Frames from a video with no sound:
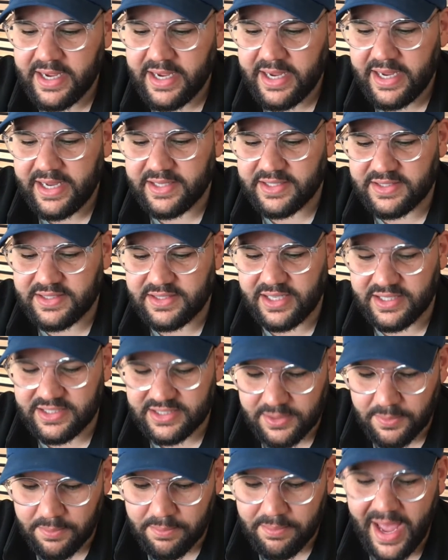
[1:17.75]
his
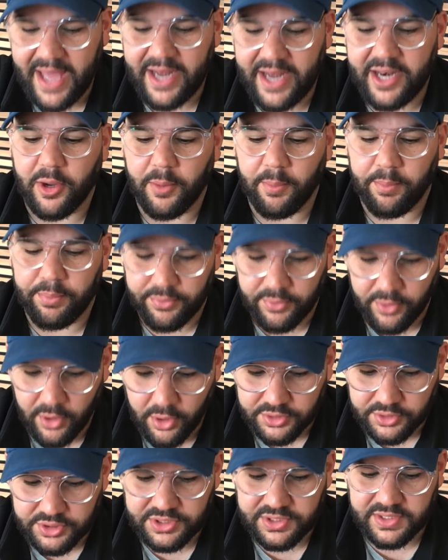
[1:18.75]
systematic
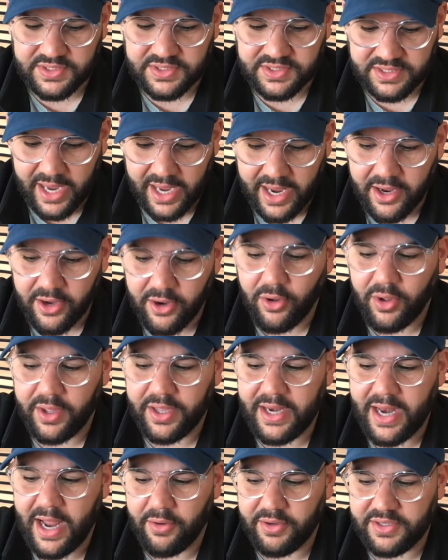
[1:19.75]
approach to scale
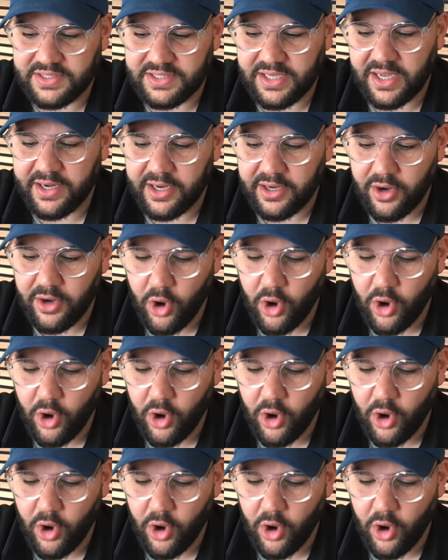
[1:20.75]
and how he's done it